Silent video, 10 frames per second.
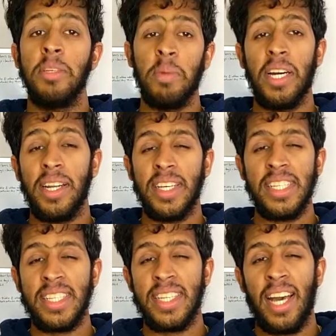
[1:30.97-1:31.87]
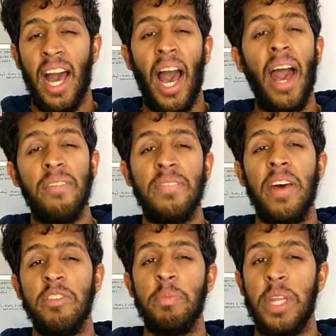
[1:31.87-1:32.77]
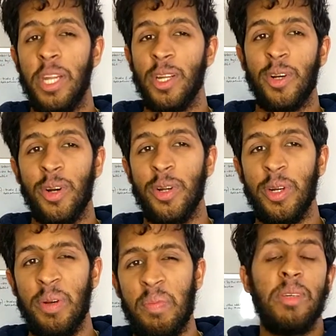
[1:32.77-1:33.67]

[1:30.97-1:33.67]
To be honest, I've never been in a courtroom.